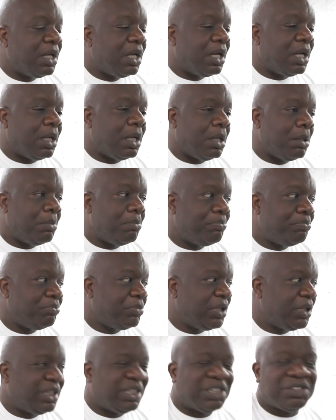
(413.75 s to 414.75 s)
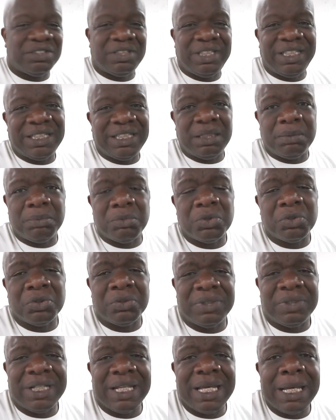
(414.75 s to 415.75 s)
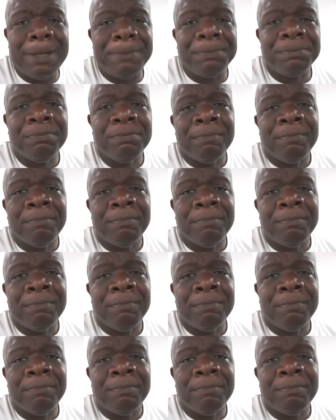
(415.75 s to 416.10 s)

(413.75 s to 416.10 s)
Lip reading: Doesn't need any more than that,